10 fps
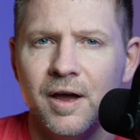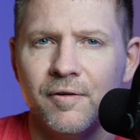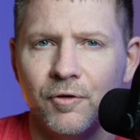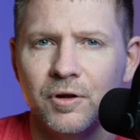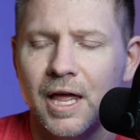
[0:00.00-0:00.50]

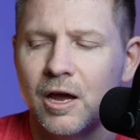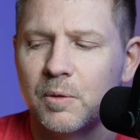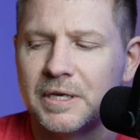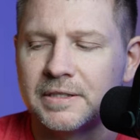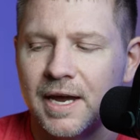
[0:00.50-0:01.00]
for
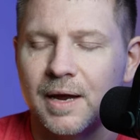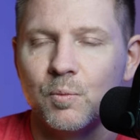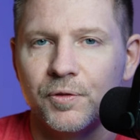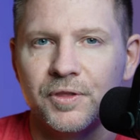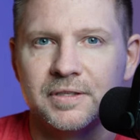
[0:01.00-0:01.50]
allowing me
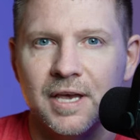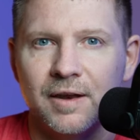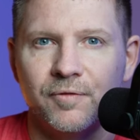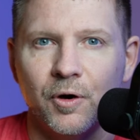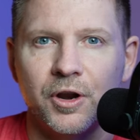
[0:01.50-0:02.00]
time with this
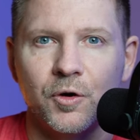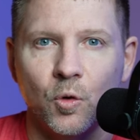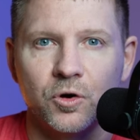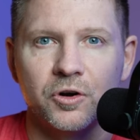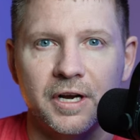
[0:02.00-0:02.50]
headphone in
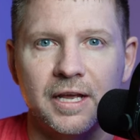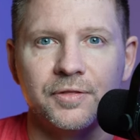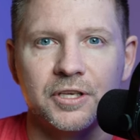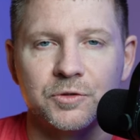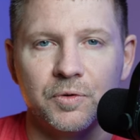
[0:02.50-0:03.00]
order to
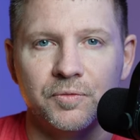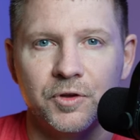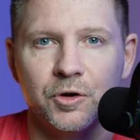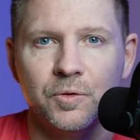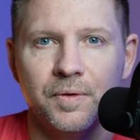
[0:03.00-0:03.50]
get this
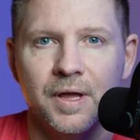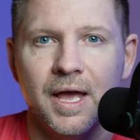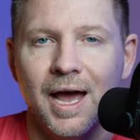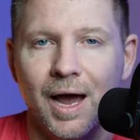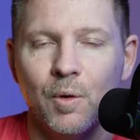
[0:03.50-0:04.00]
review.
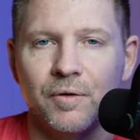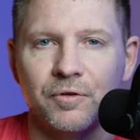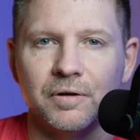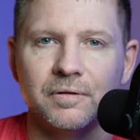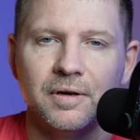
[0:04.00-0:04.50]

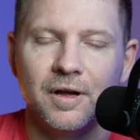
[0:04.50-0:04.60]
However,